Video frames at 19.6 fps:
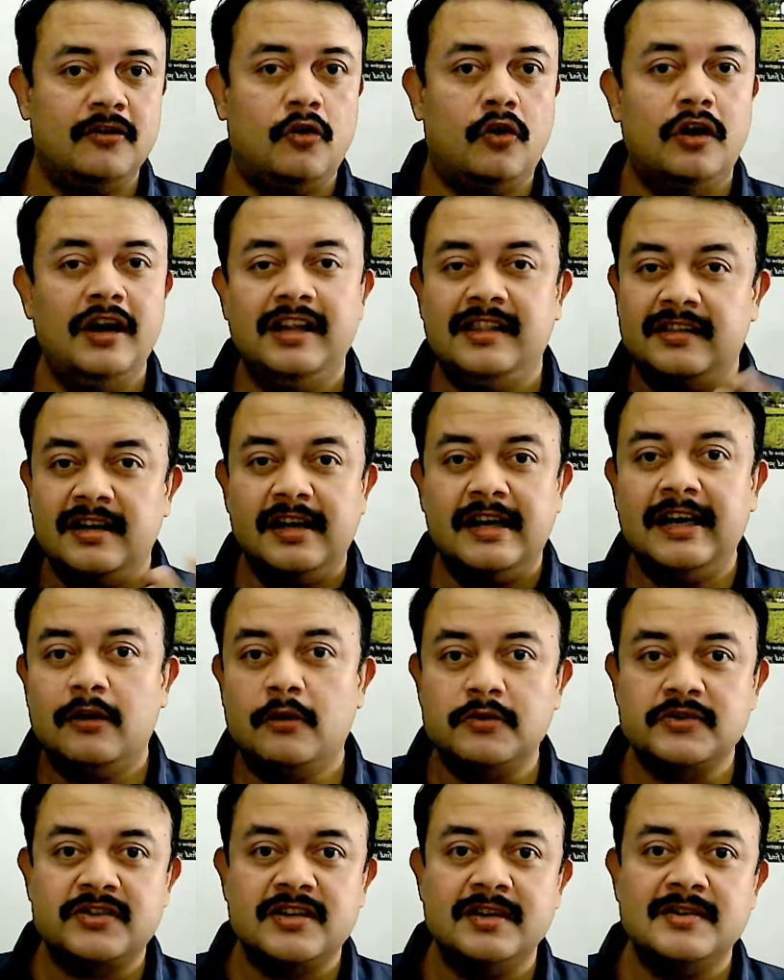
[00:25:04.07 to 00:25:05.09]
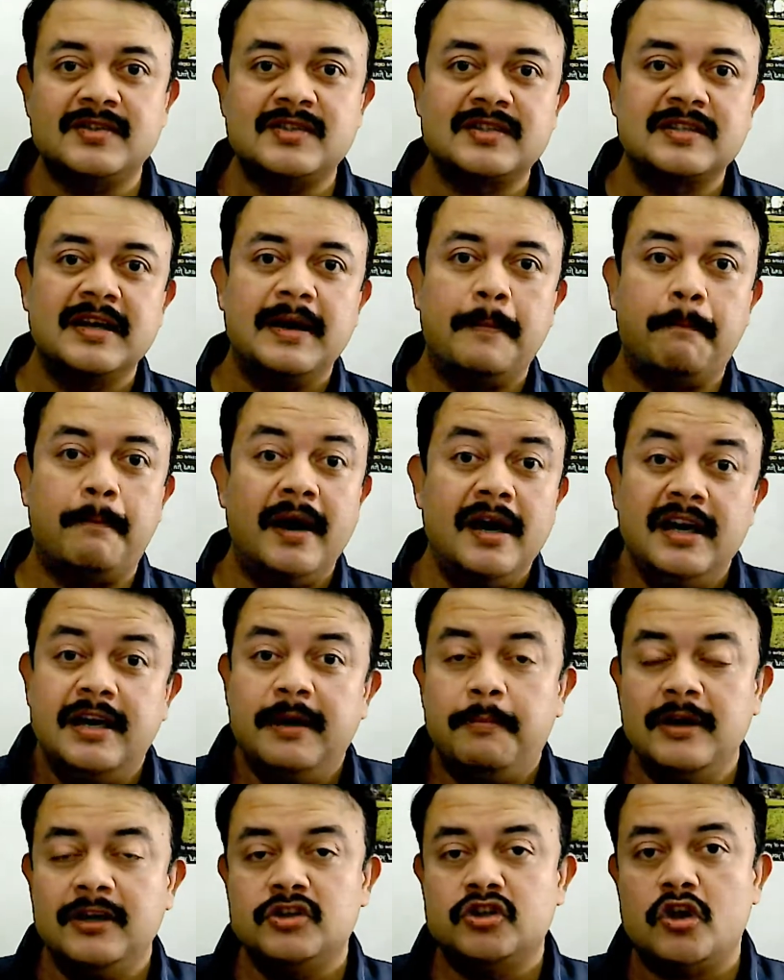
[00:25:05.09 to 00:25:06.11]
You know, only thirty questions,
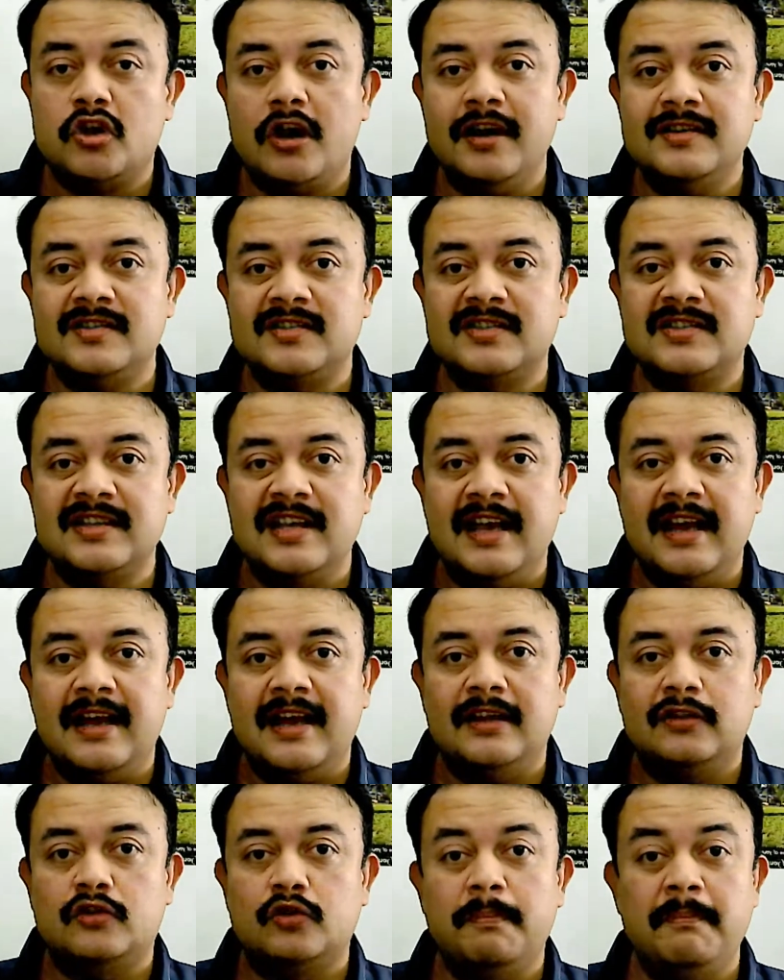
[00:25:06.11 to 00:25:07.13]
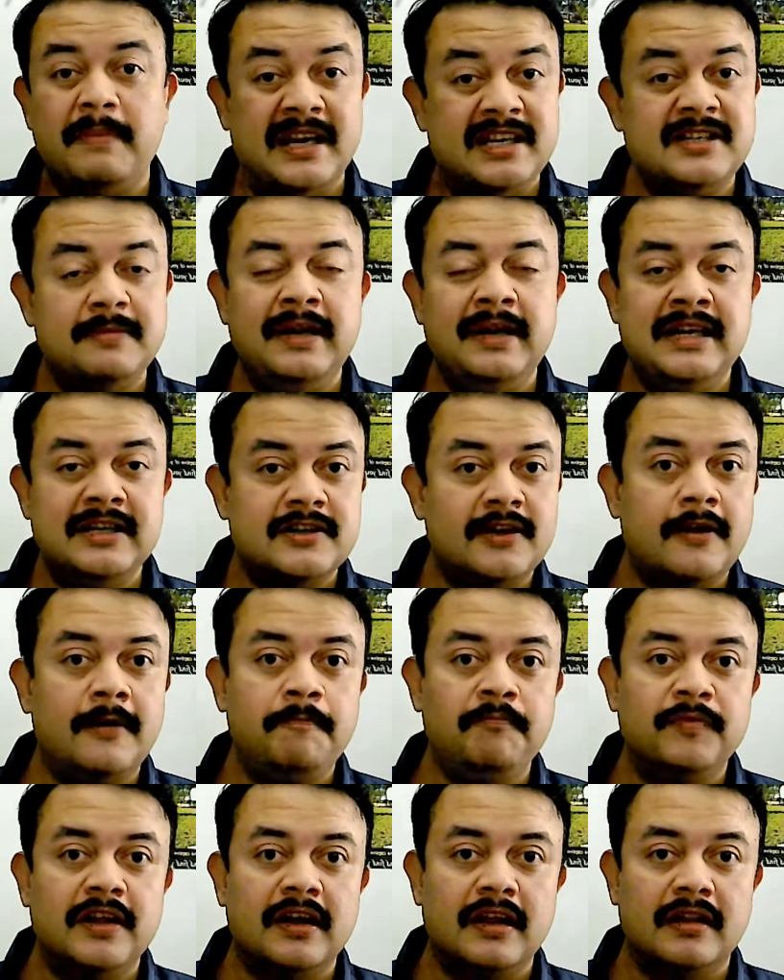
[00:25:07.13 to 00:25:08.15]
multiple choice through
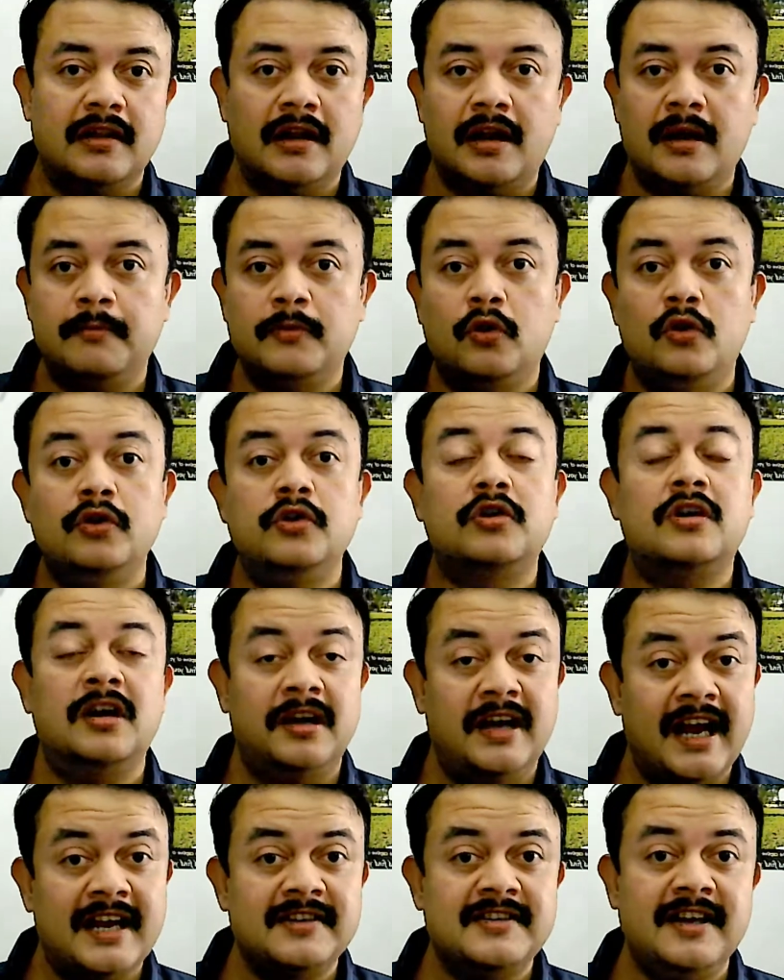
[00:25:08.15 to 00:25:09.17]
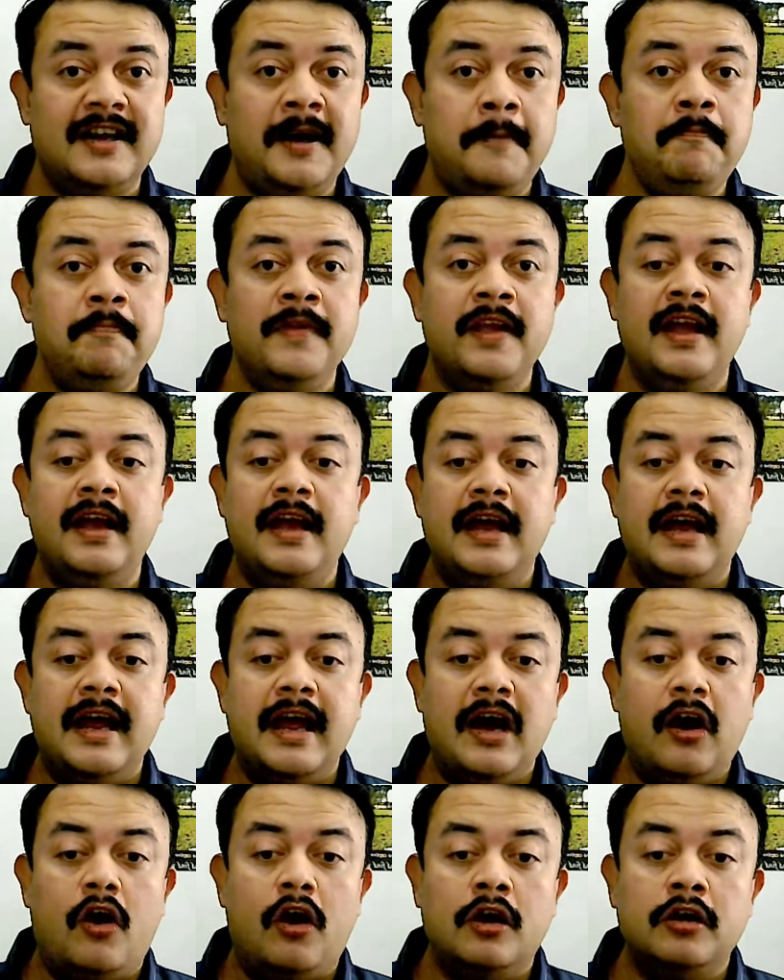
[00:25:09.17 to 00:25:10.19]
Mentimeter that I'm going to conduct here
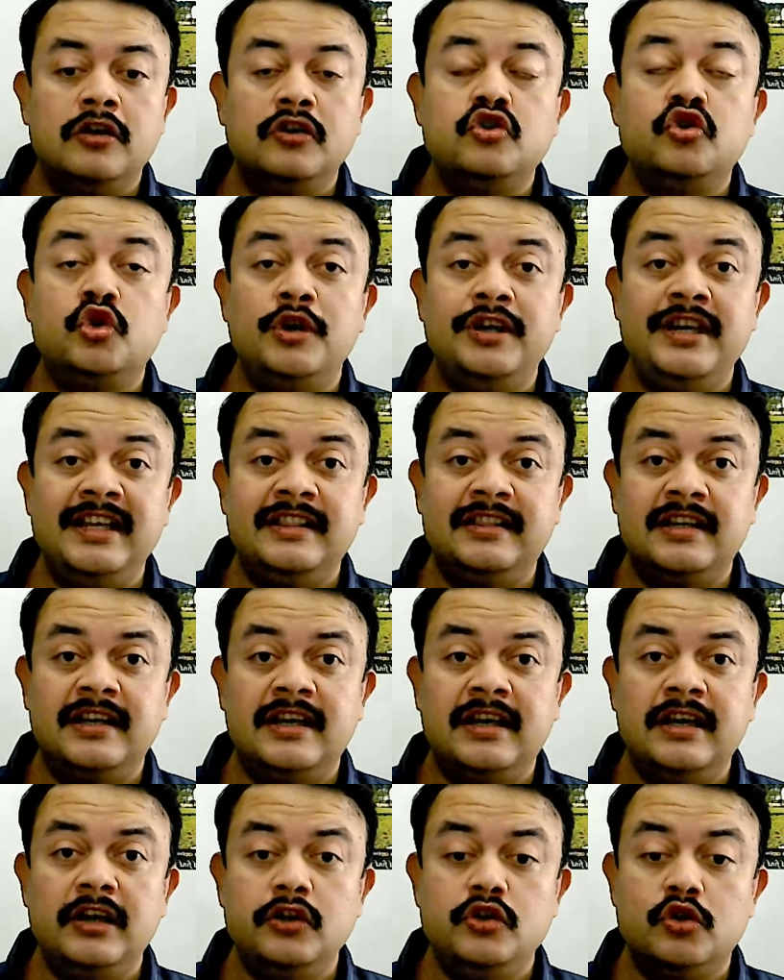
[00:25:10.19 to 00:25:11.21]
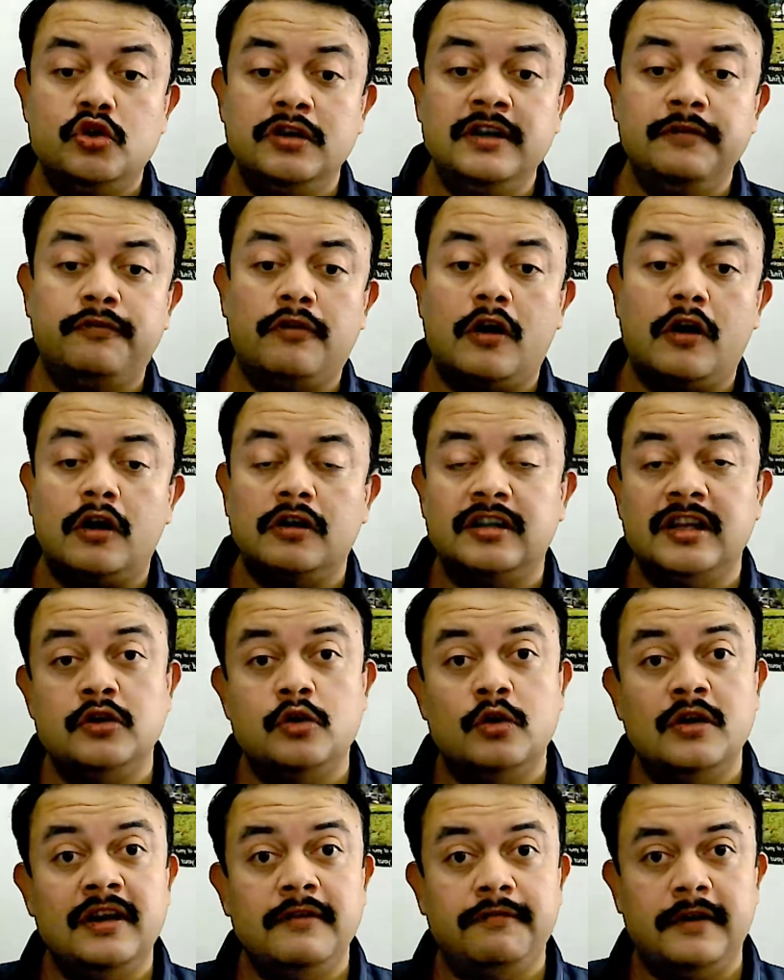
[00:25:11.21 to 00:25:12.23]
on twenty-third, twenty-fourth and
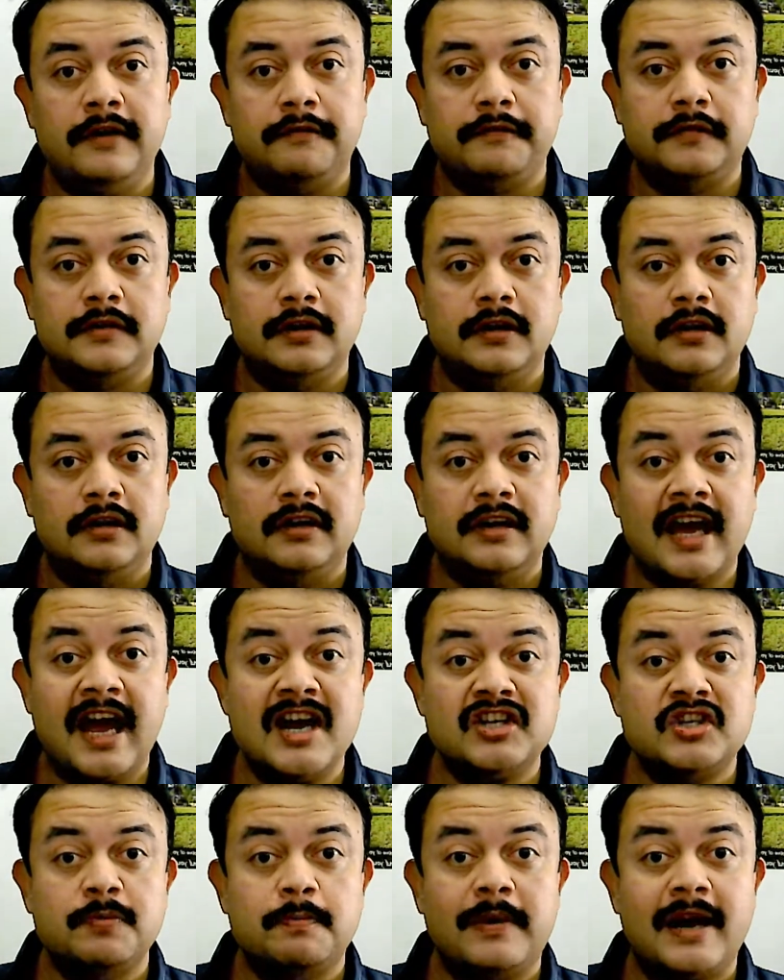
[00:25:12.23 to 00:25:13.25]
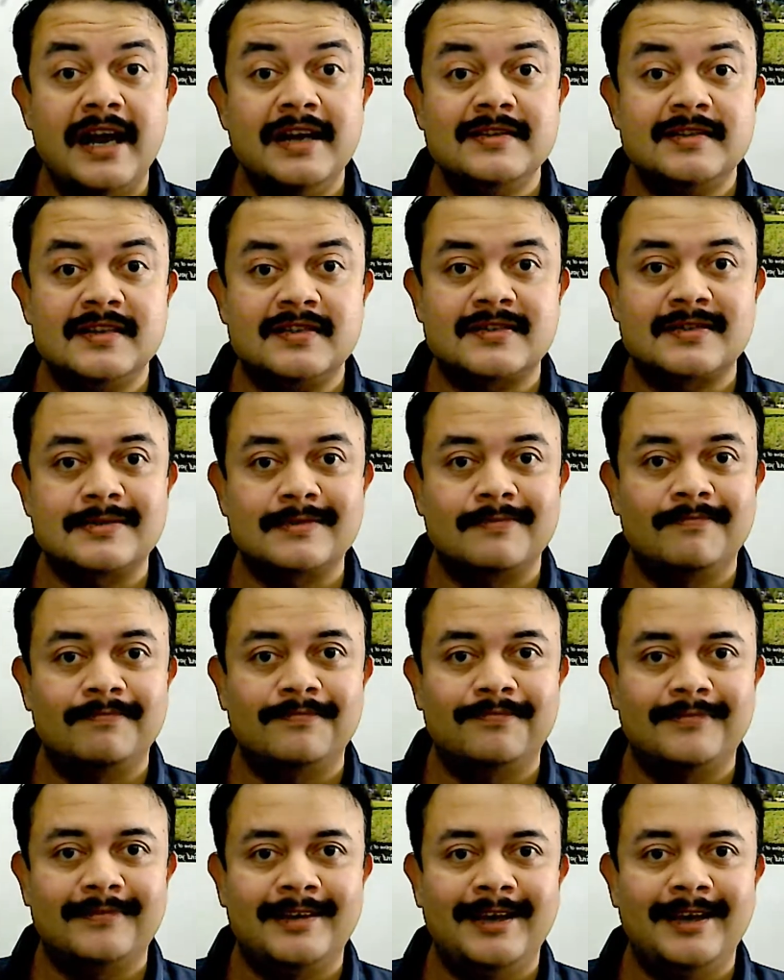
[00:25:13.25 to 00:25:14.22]
twenty-fifth. Cash prizes,